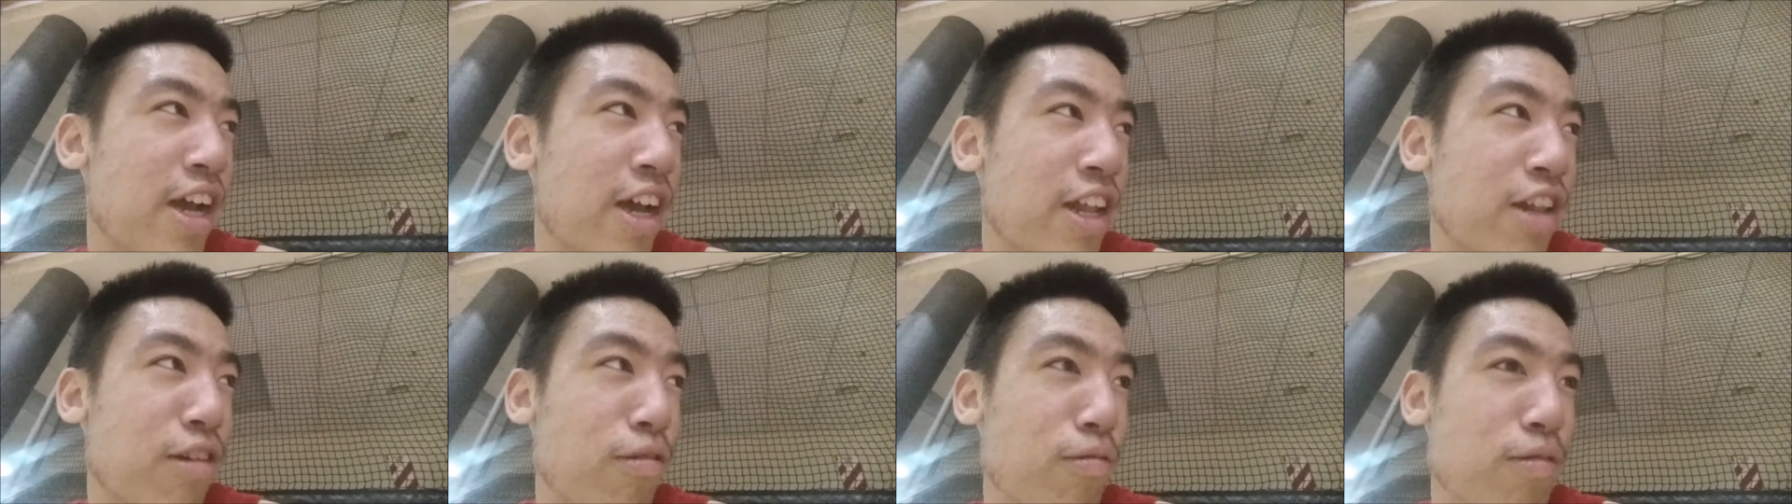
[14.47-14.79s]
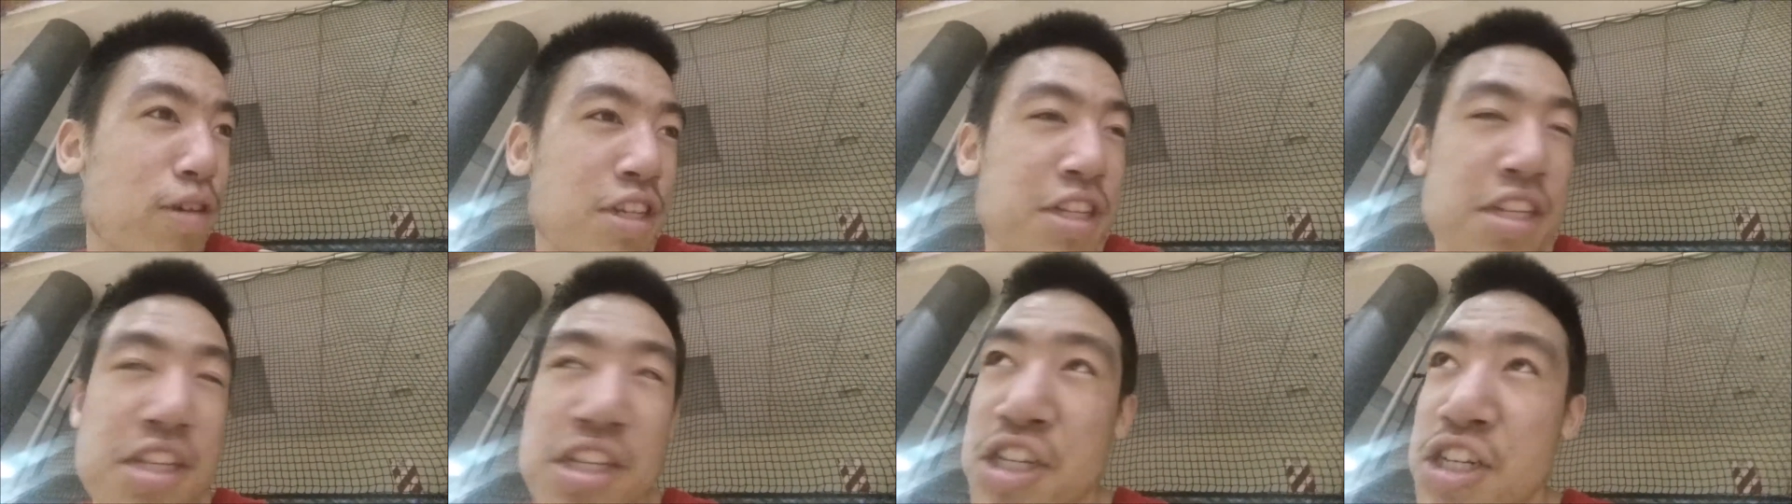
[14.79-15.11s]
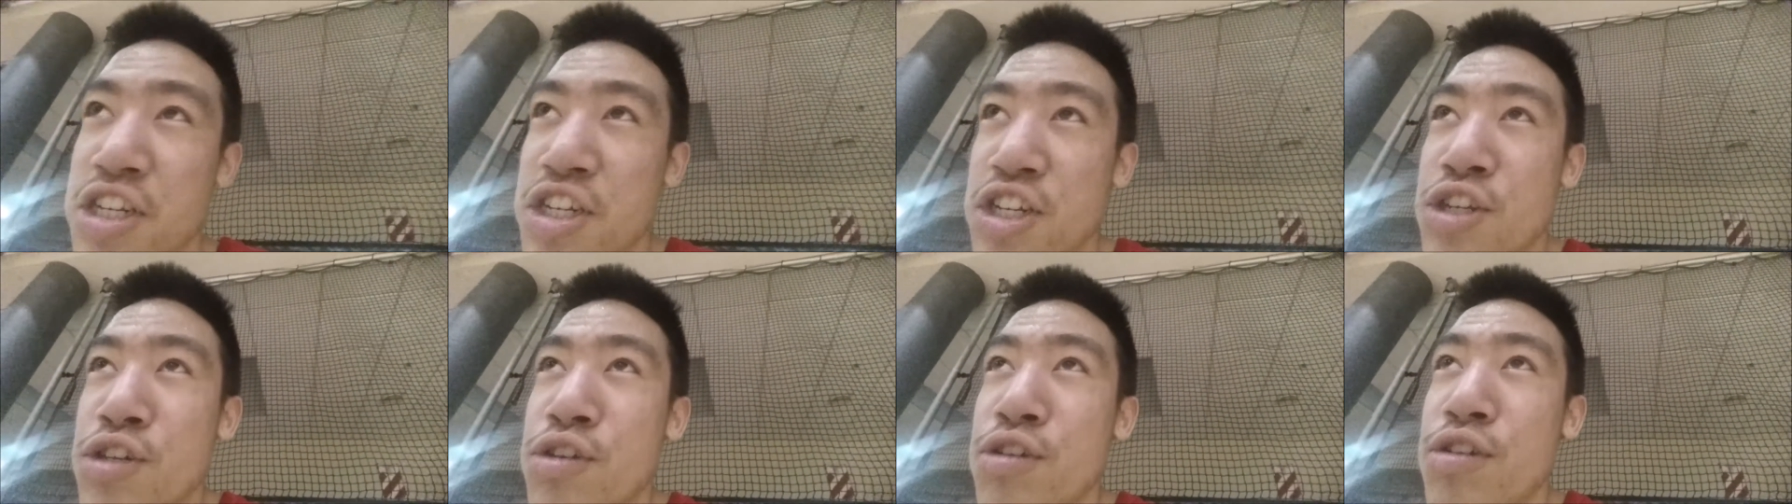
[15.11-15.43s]
and the rest
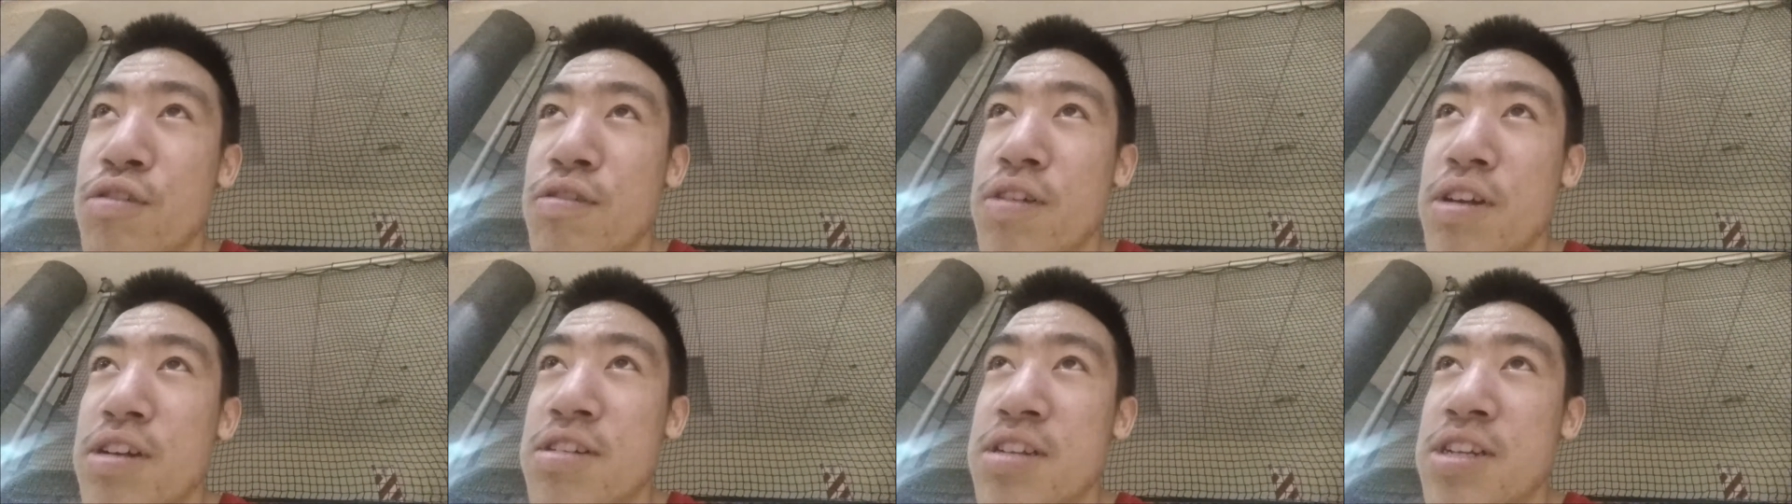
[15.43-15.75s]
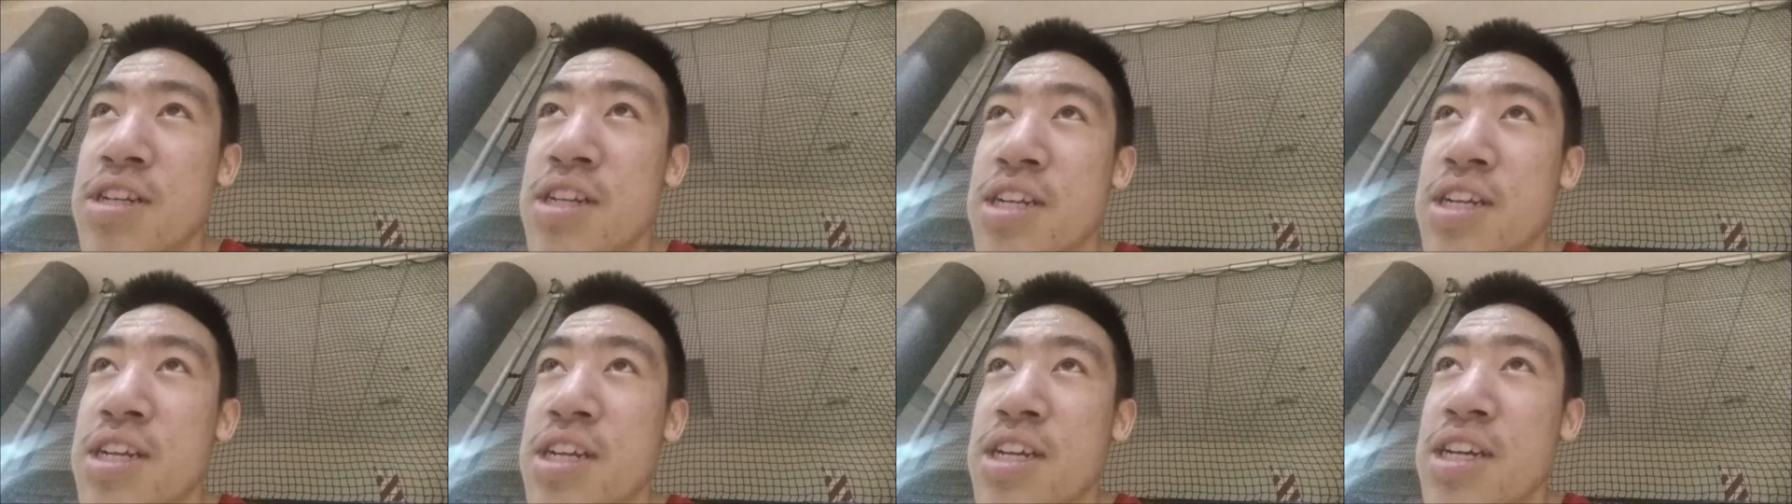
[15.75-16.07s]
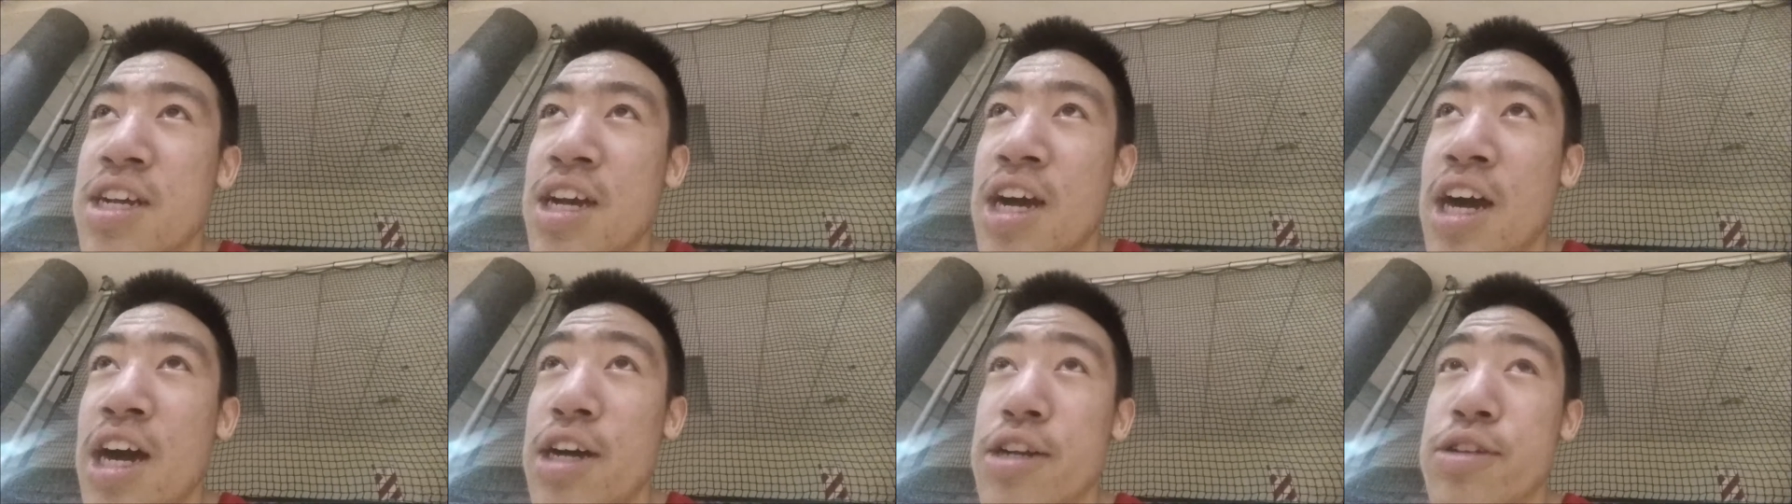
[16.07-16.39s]
is just shoot around,
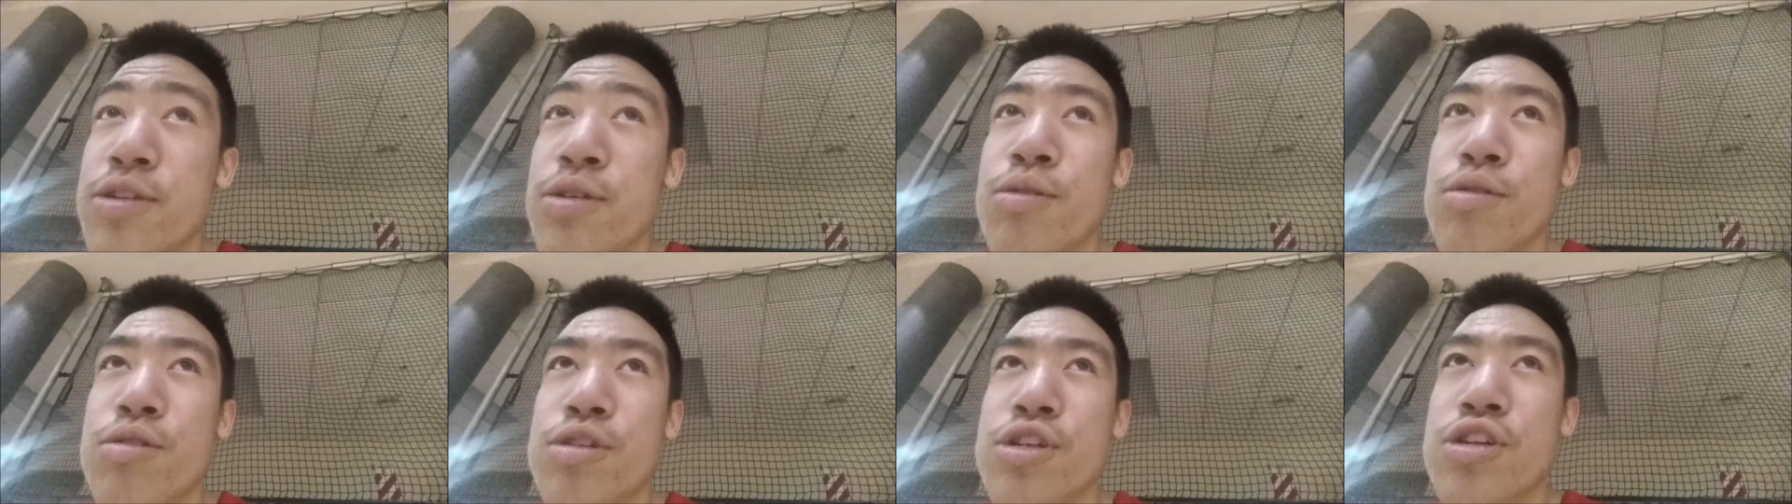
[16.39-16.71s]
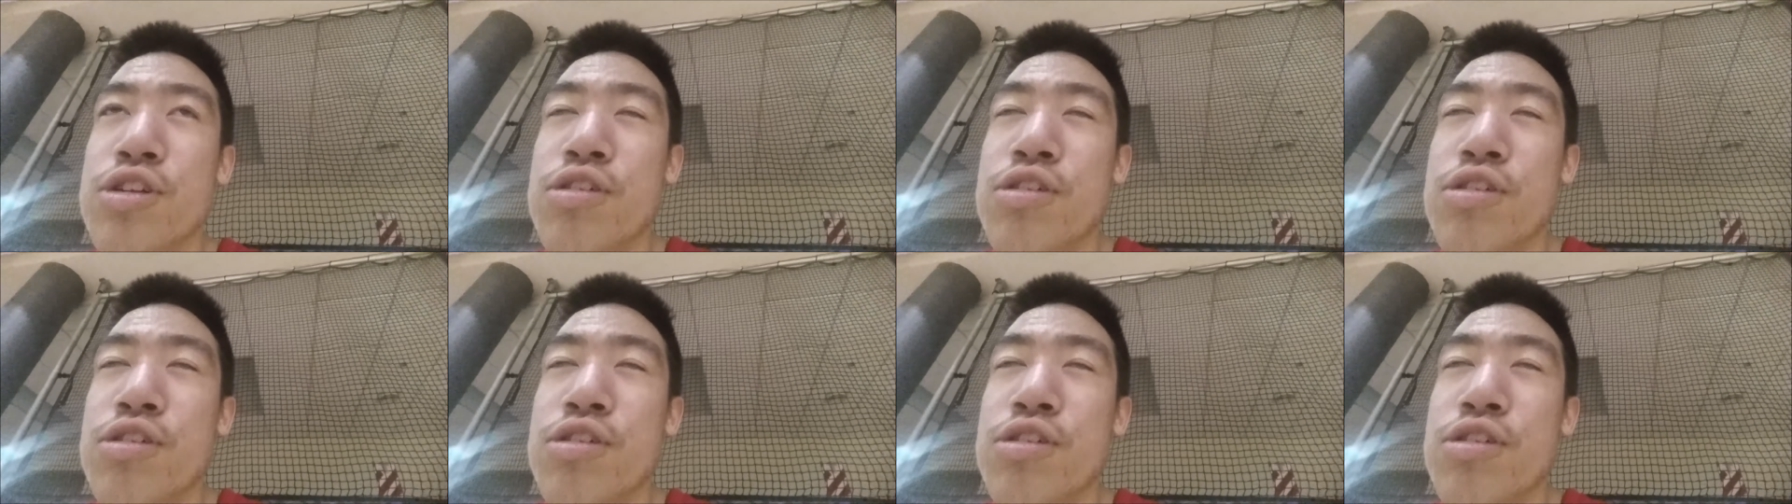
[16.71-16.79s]
hardcore